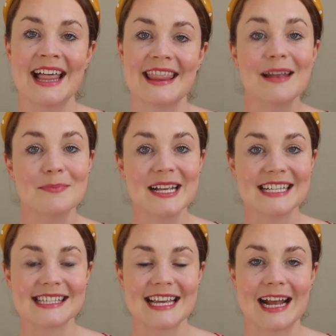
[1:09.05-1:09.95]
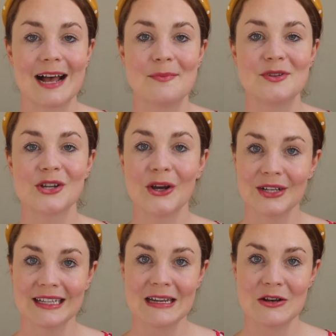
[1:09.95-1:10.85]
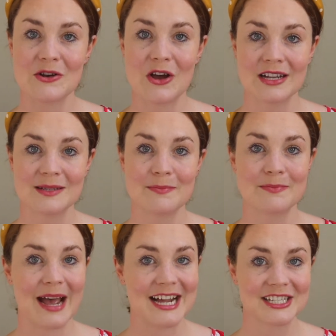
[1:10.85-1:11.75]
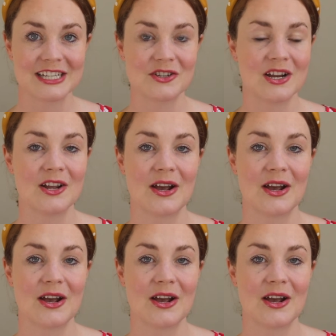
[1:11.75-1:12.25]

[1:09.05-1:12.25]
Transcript: That being said, I'm totally not bashing Trello.